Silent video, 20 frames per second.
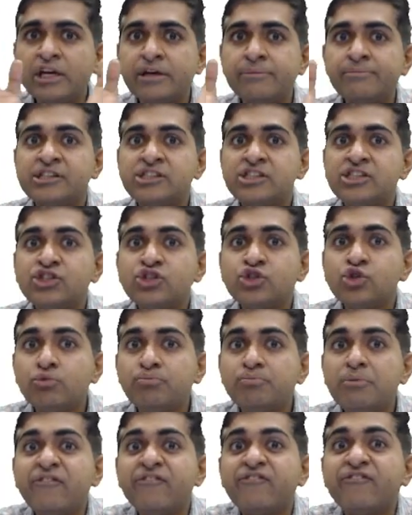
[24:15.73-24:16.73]
images
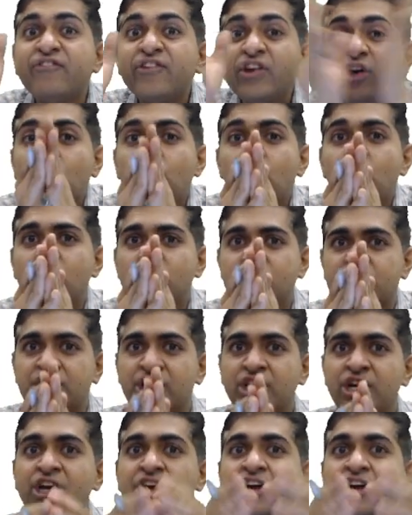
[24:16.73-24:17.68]
should be fused